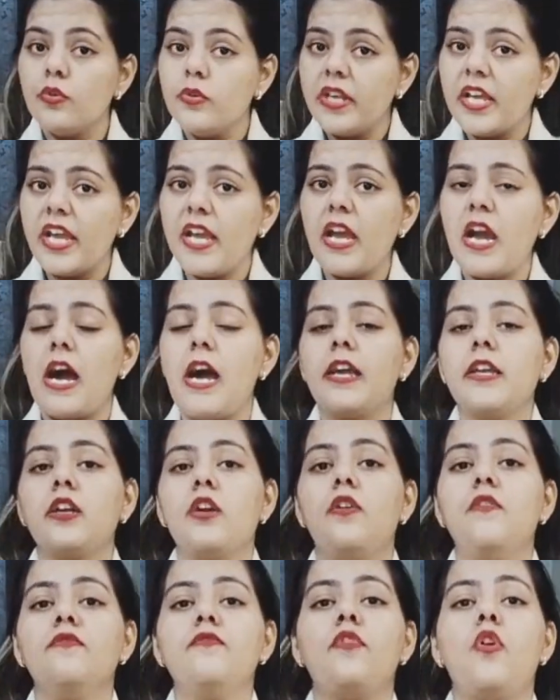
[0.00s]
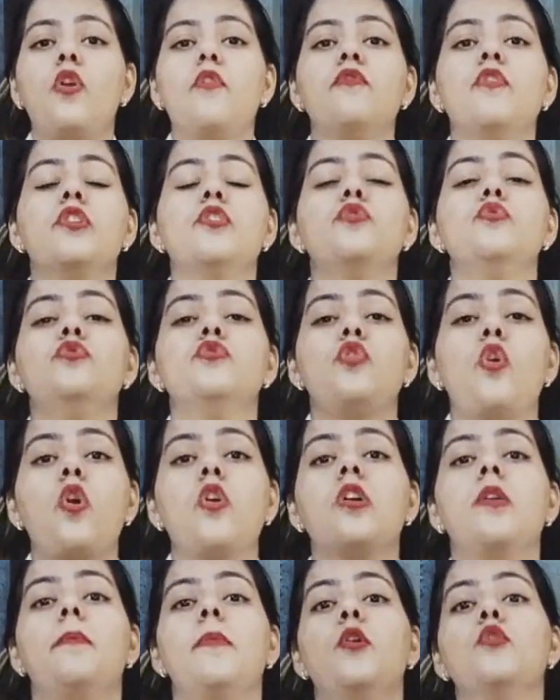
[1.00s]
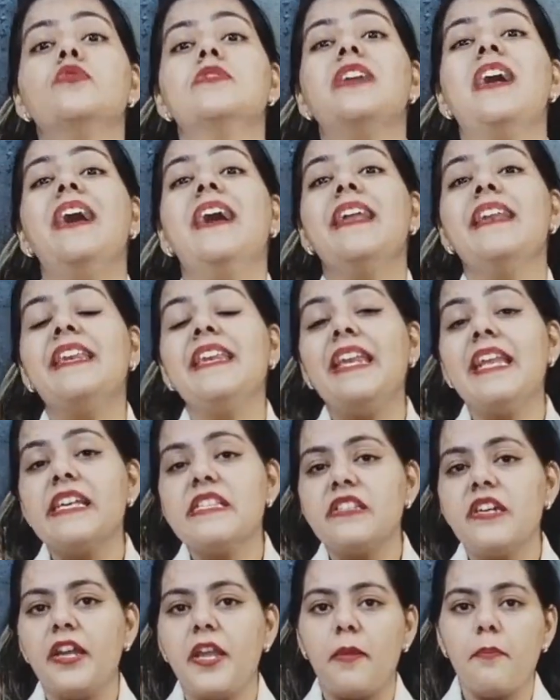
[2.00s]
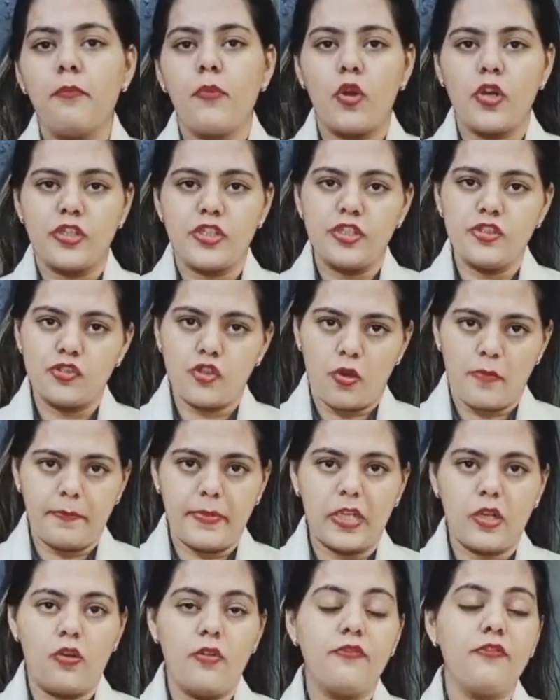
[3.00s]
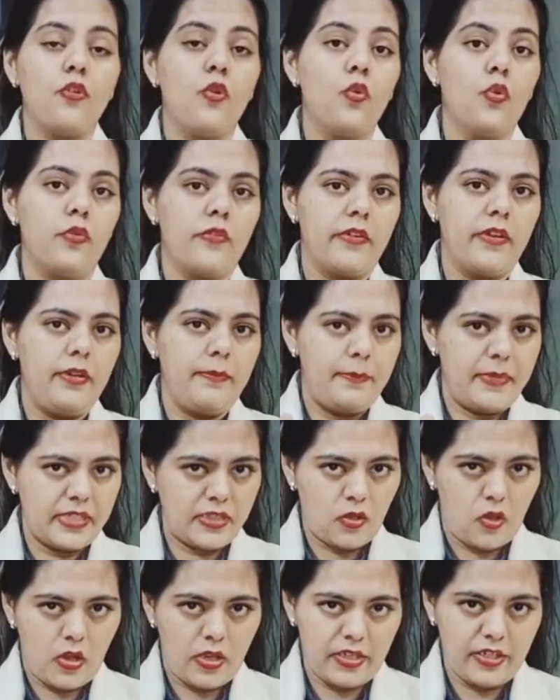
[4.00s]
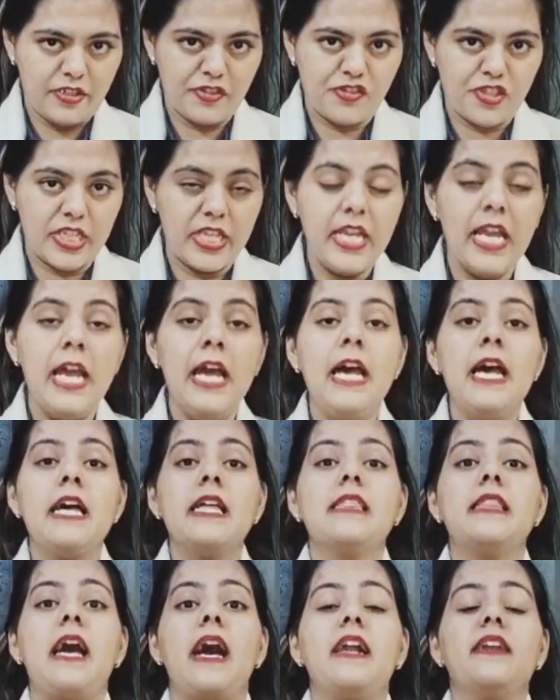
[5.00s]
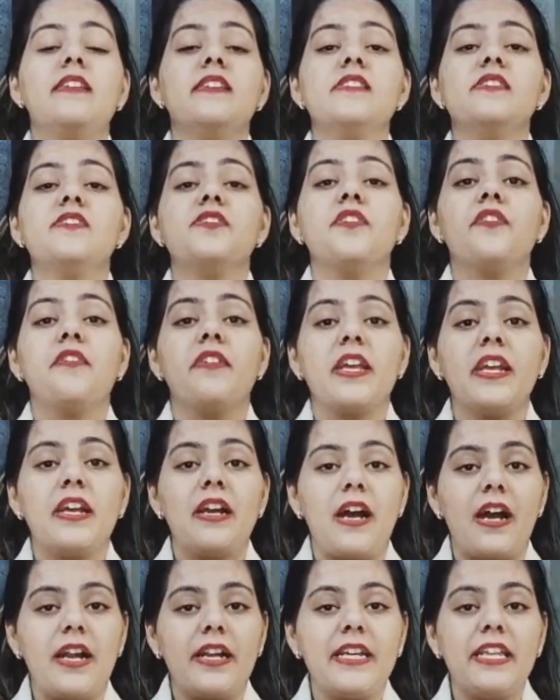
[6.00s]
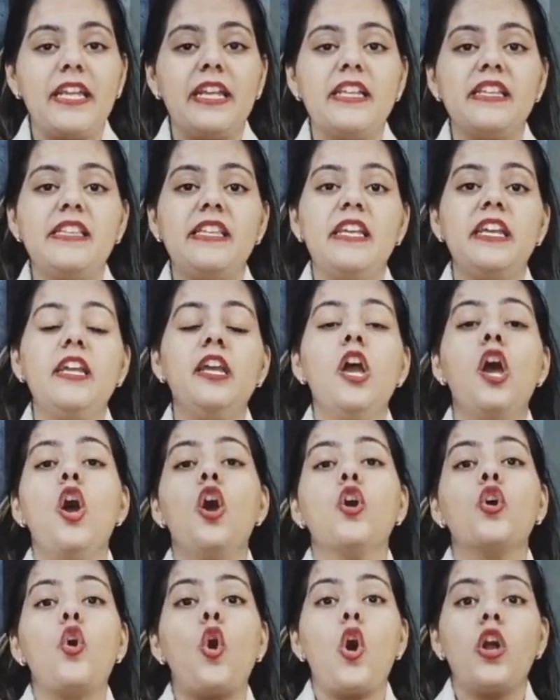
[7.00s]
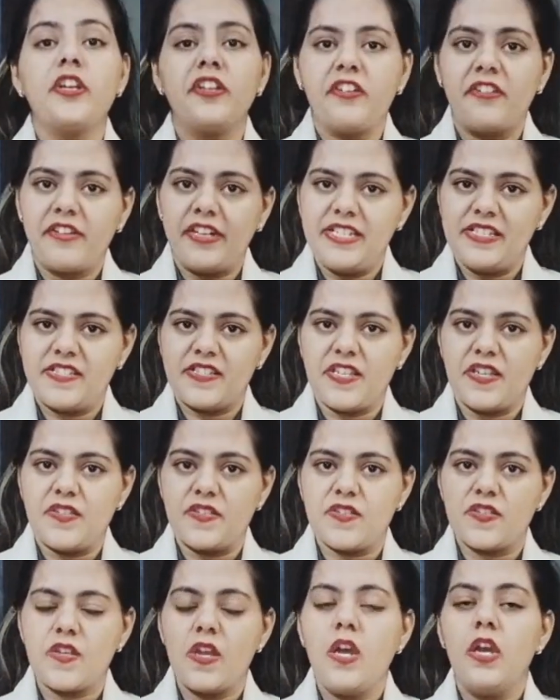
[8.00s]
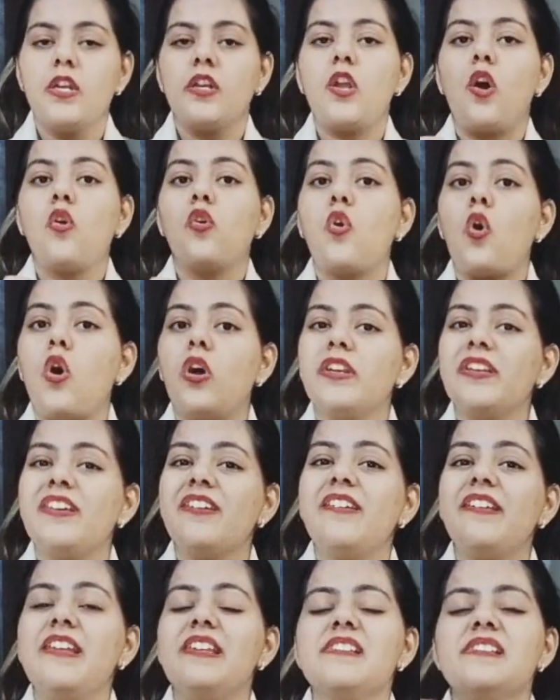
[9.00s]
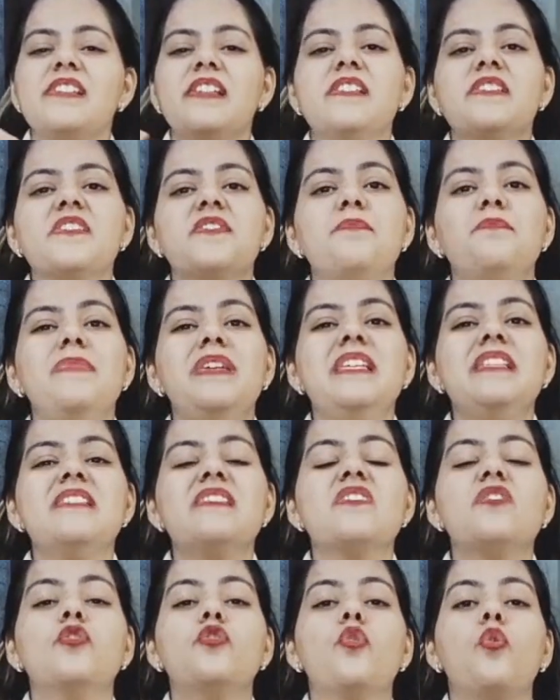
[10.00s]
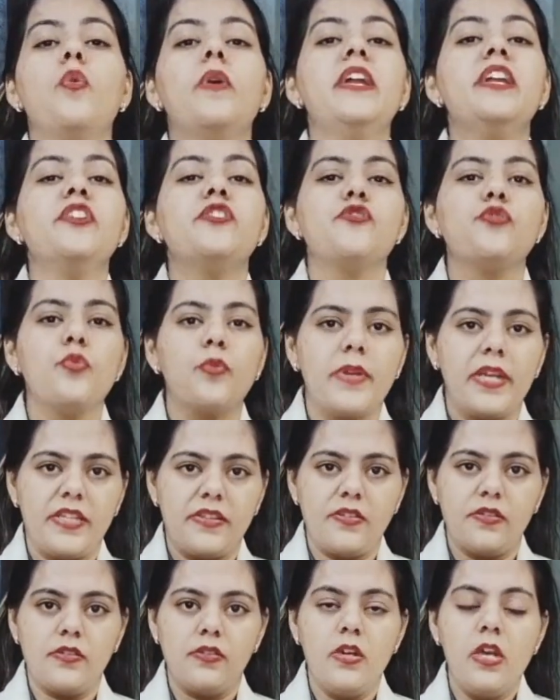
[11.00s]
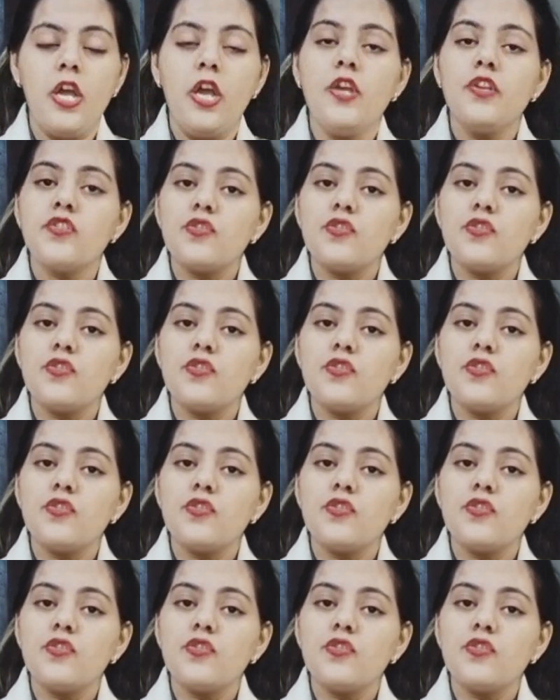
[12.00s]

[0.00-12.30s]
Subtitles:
Today I come forward to talk about the another important topic of oral pathology, that is regarding the concrescence. Now concrescence means growing together.